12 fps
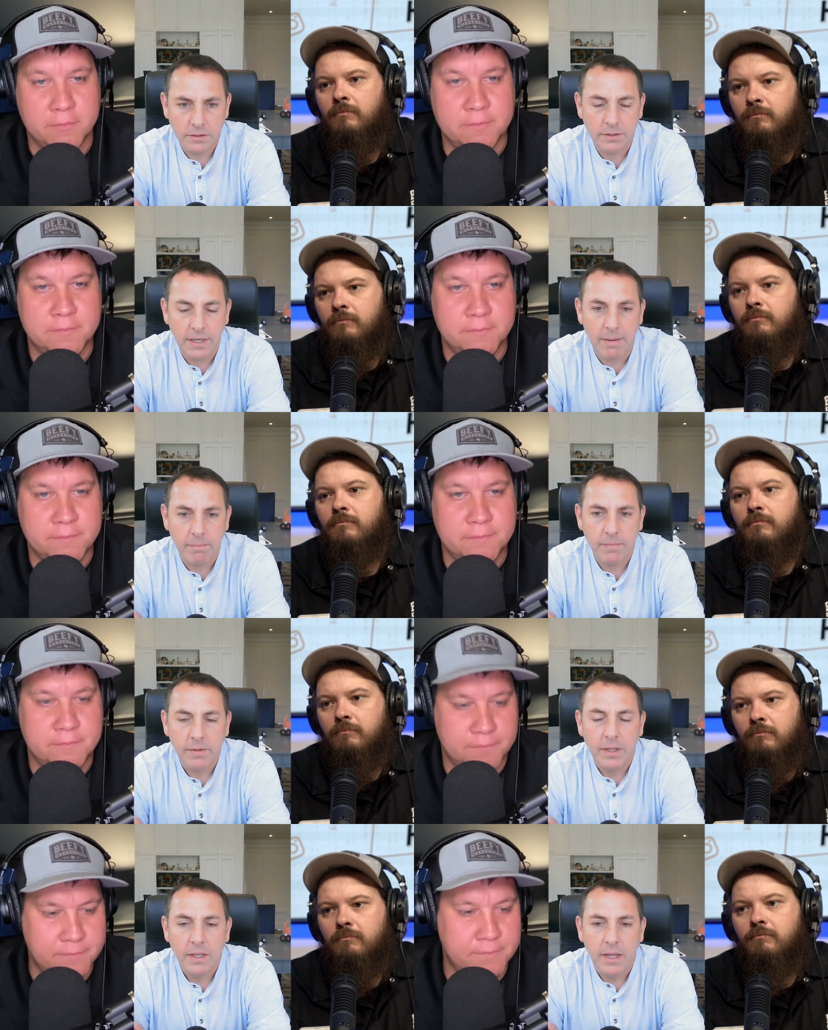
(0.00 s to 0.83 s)

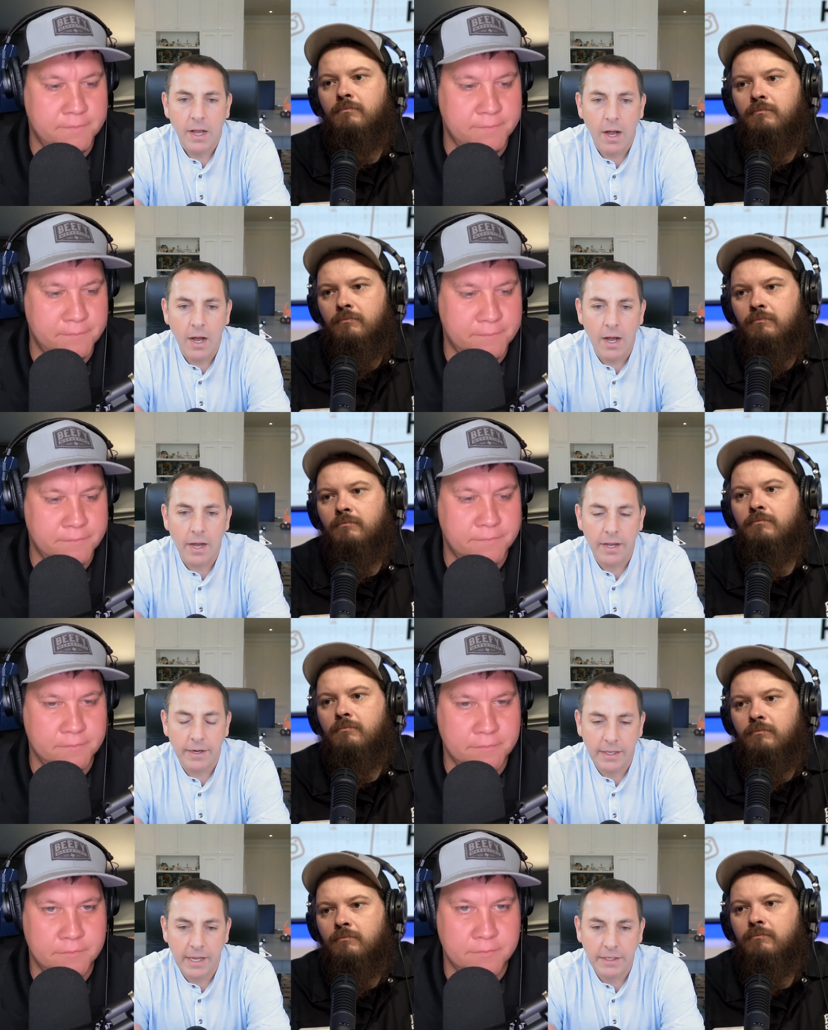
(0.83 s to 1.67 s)
Speaker 1: Yep. Uh,
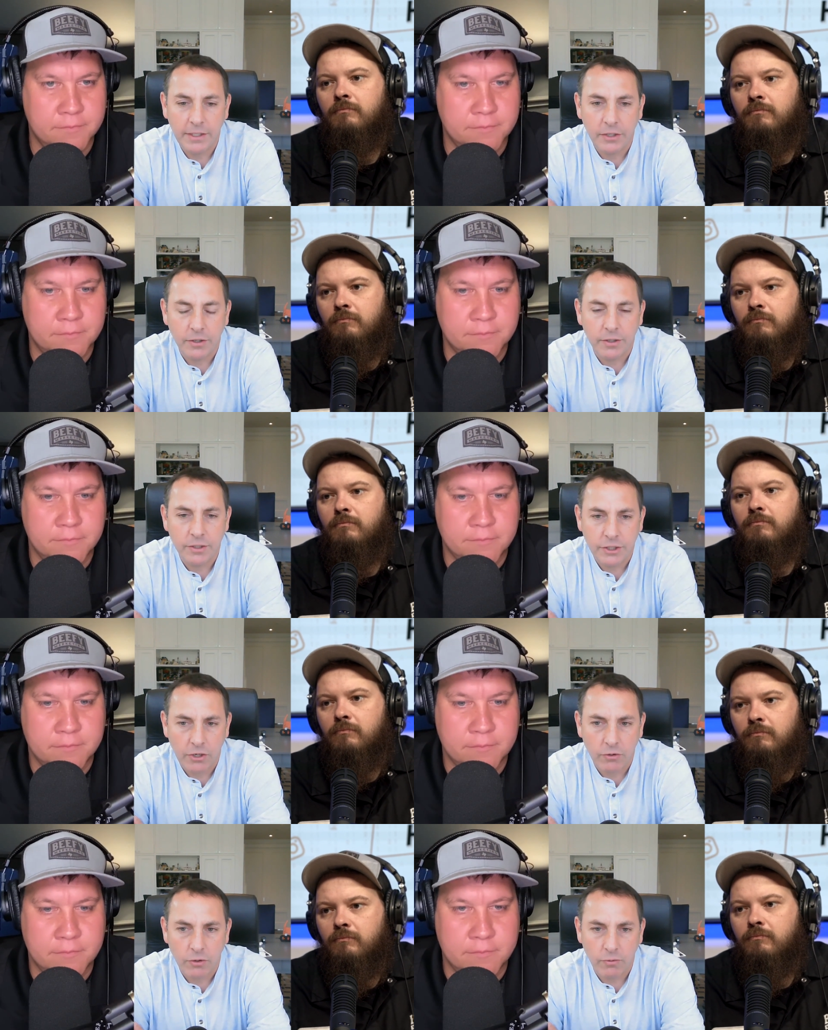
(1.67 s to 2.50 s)
and, and here are the
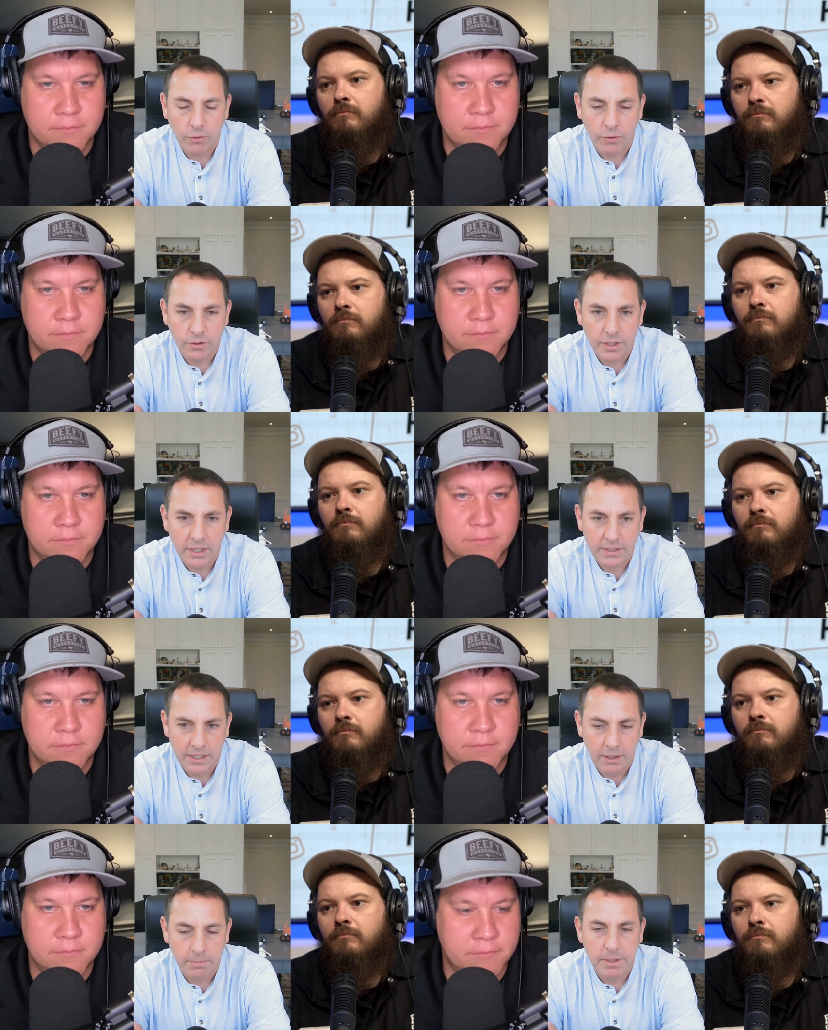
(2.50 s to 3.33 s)
general rules that
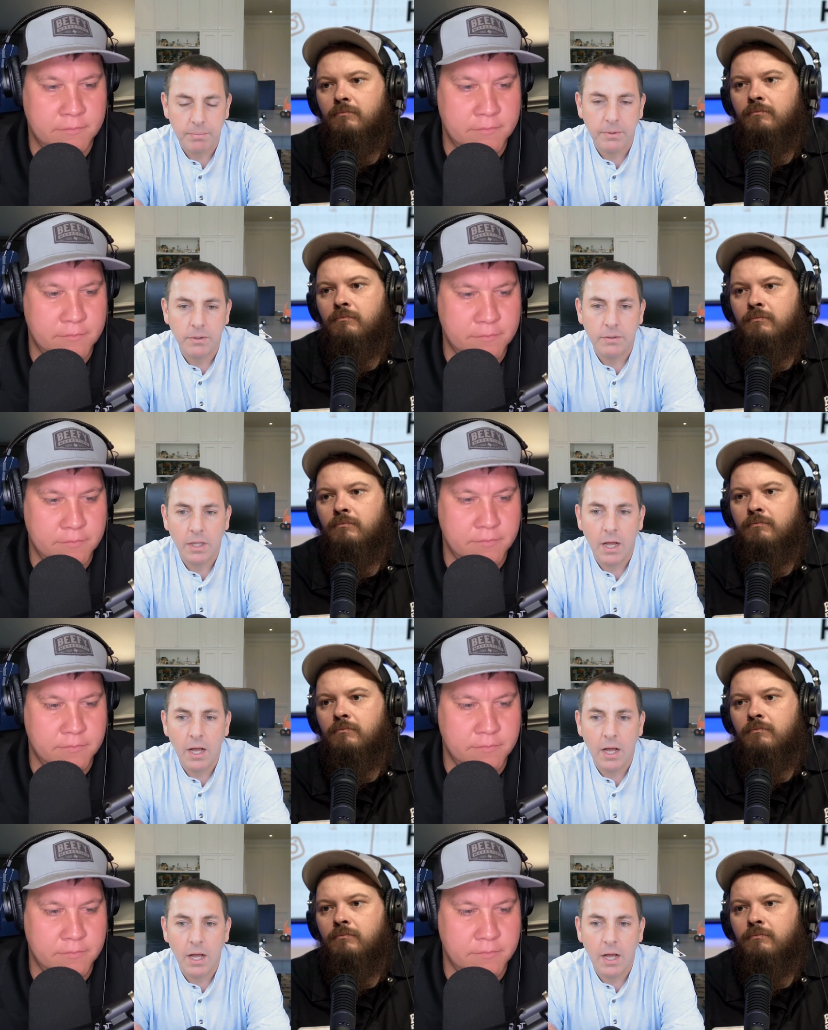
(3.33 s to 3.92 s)
I tell people.